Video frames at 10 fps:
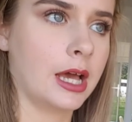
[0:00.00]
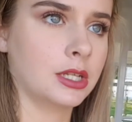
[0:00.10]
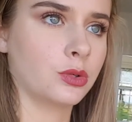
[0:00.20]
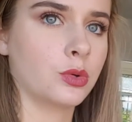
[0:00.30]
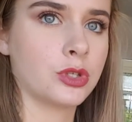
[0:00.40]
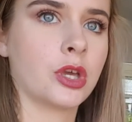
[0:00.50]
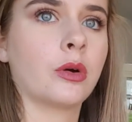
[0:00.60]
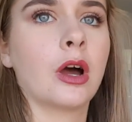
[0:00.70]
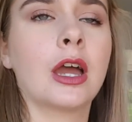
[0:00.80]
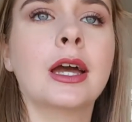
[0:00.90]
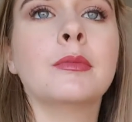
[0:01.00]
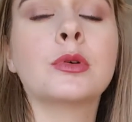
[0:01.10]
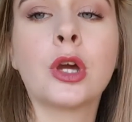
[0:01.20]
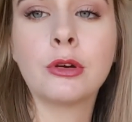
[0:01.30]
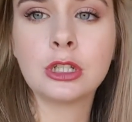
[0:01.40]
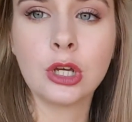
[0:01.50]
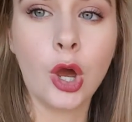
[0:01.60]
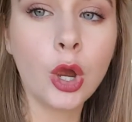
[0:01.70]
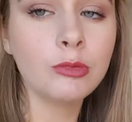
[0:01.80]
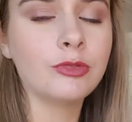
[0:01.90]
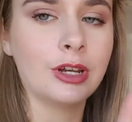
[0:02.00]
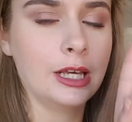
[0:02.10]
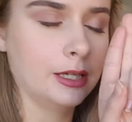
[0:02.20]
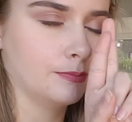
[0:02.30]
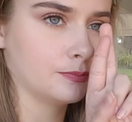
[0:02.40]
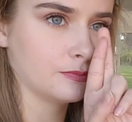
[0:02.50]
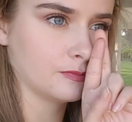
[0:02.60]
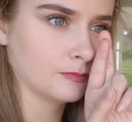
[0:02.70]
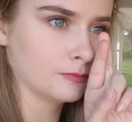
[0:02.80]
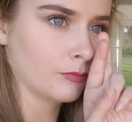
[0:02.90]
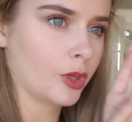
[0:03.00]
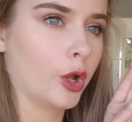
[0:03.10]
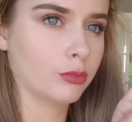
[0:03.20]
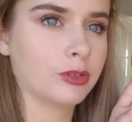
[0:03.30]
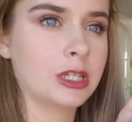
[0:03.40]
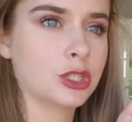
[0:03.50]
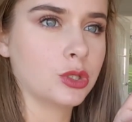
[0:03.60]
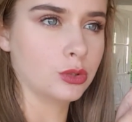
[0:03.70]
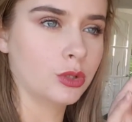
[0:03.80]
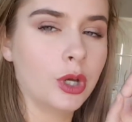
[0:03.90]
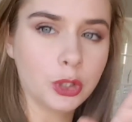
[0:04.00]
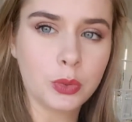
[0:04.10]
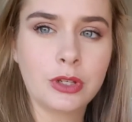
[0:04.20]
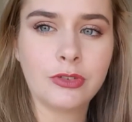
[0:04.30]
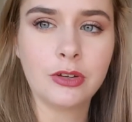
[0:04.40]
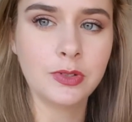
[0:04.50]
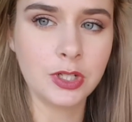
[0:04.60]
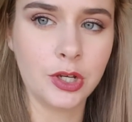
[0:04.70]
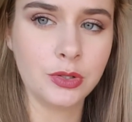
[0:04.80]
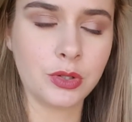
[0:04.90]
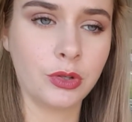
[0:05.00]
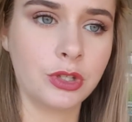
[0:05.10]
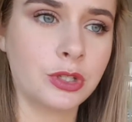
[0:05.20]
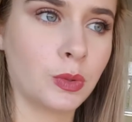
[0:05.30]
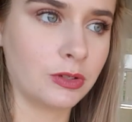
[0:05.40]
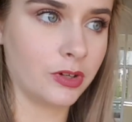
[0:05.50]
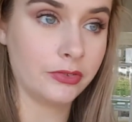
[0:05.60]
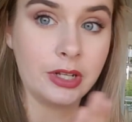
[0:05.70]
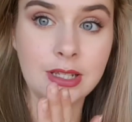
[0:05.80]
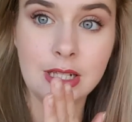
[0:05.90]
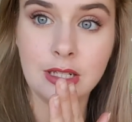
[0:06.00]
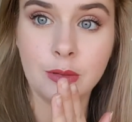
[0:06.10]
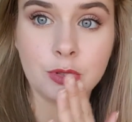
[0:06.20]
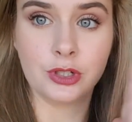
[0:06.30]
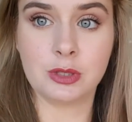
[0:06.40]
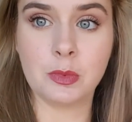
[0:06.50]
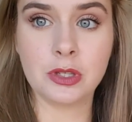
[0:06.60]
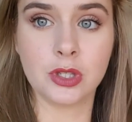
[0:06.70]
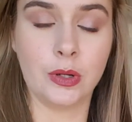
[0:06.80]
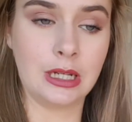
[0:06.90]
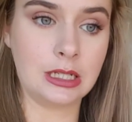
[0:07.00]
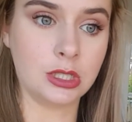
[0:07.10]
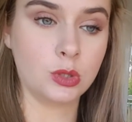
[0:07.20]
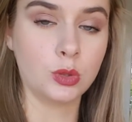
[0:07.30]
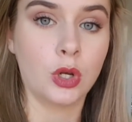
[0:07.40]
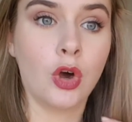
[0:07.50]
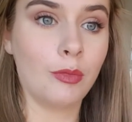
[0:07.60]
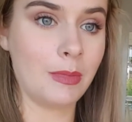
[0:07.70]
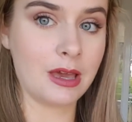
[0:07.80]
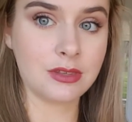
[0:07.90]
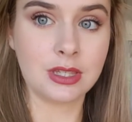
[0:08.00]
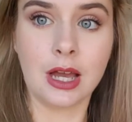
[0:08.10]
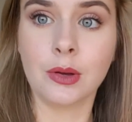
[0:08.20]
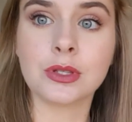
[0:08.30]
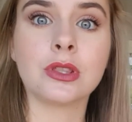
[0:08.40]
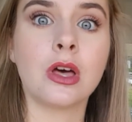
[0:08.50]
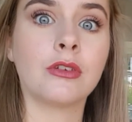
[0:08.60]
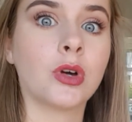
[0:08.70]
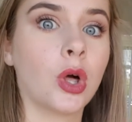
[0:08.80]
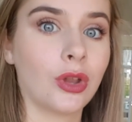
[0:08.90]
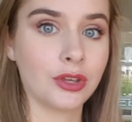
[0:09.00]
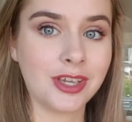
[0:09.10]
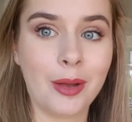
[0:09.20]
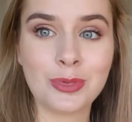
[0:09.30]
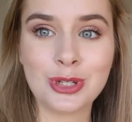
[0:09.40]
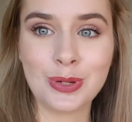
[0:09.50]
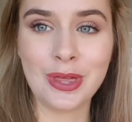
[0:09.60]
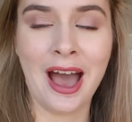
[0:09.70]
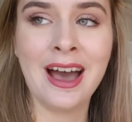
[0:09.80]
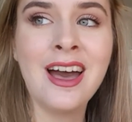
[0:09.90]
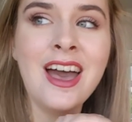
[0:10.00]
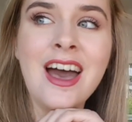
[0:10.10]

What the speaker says: And also I am going to hopefully do 25 videos on the 25 days leading up to Christmas, so I need to do a lot of maths now so that I've got a lot of time to do that.